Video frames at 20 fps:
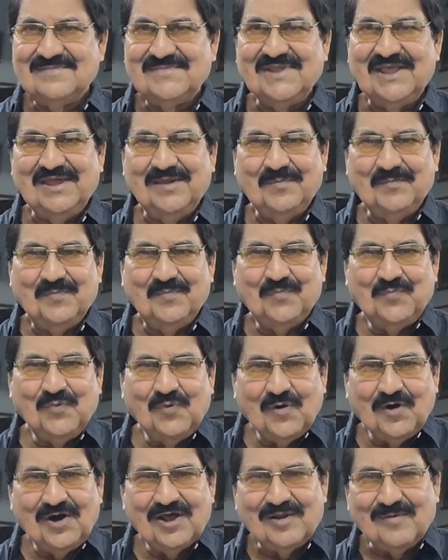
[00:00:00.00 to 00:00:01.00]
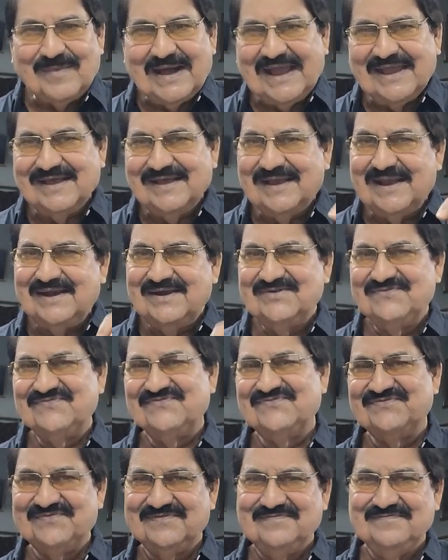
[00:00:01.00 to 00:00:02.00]
the poor
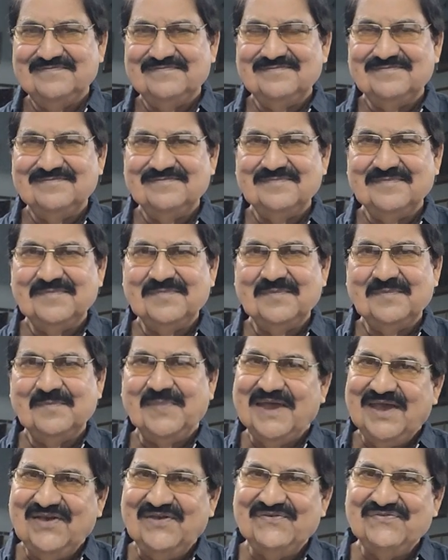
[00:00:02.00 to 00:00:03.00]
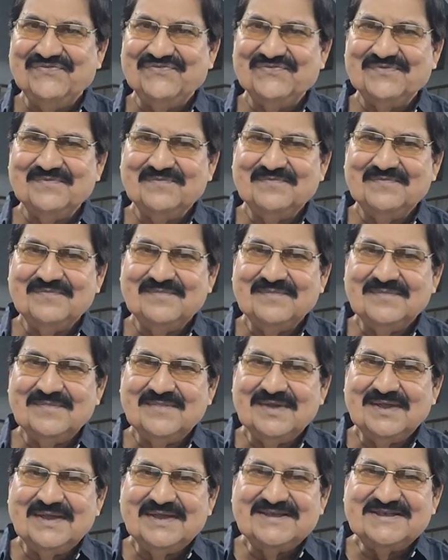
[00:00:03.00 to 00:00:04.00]
migrants face
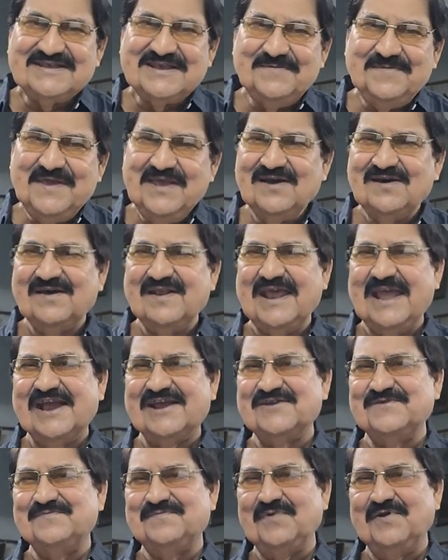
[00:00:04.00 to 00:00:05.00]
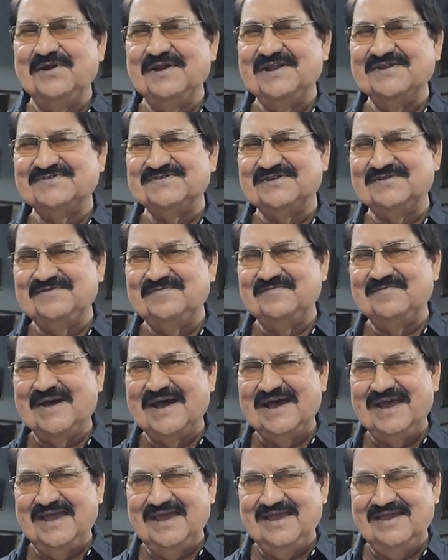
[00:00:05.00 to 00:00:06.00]
severe exploitation
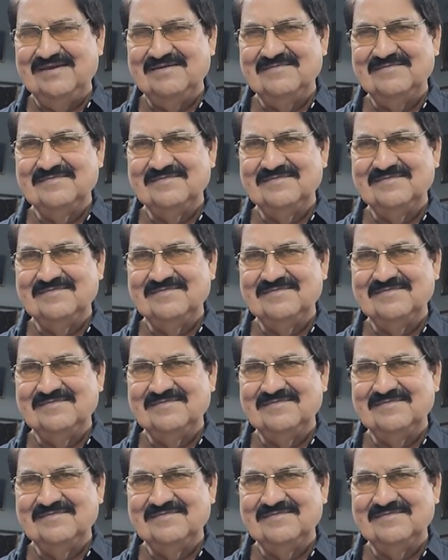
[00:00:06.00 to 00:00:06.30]
by